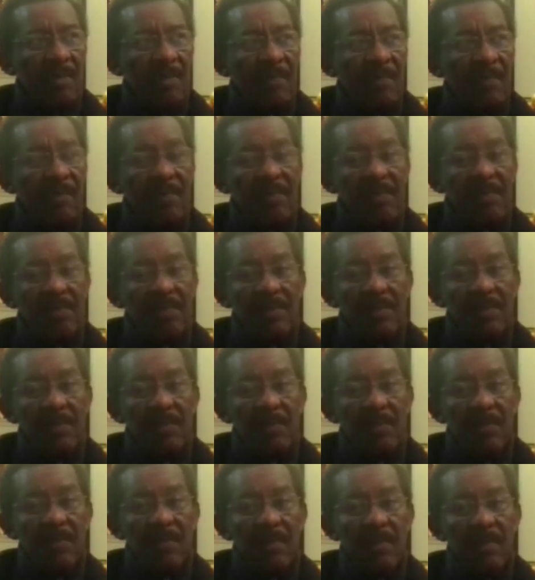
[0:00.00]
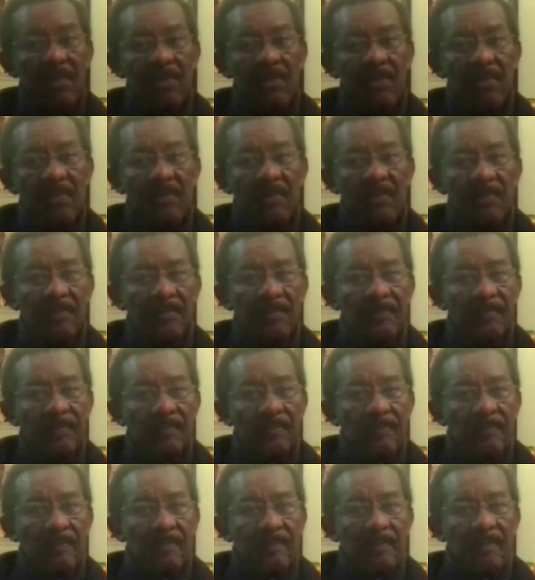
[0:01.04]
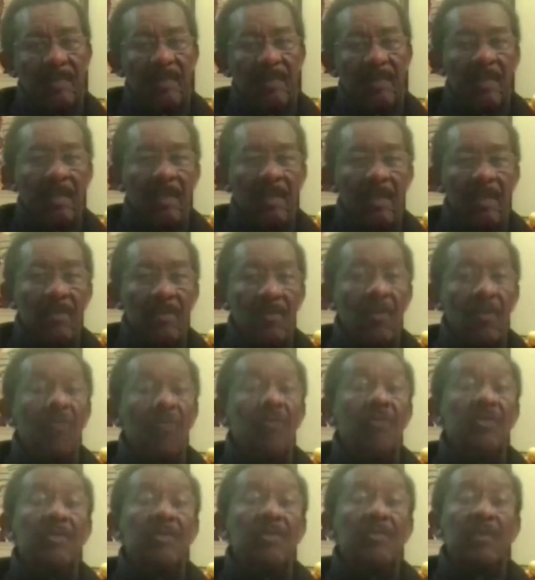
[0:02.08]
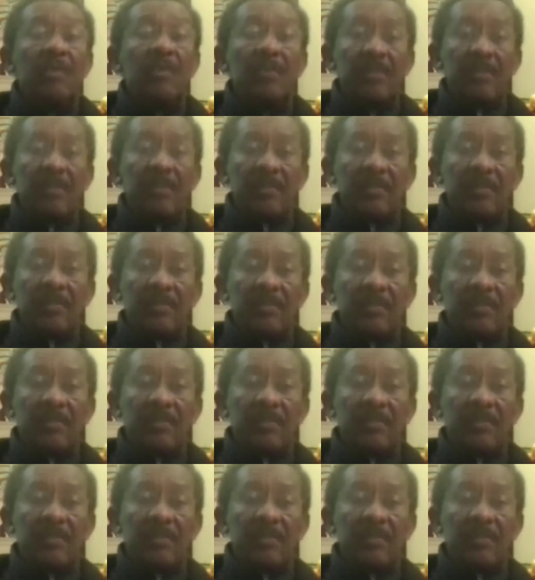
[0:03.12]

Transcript: uh, Flemister, who was married to his older brother.